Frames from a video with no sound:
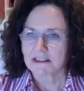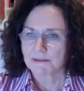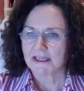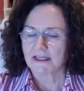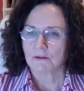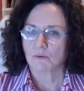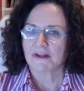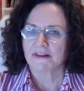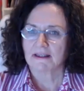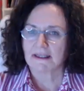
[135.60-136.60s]
to begin
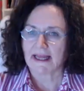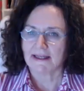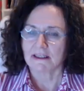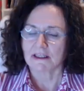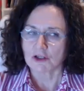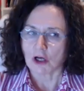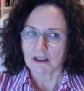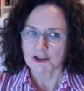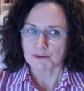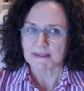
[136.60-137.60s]
with a land
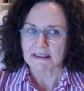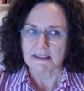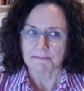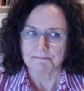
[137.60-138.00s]
acknowledgement.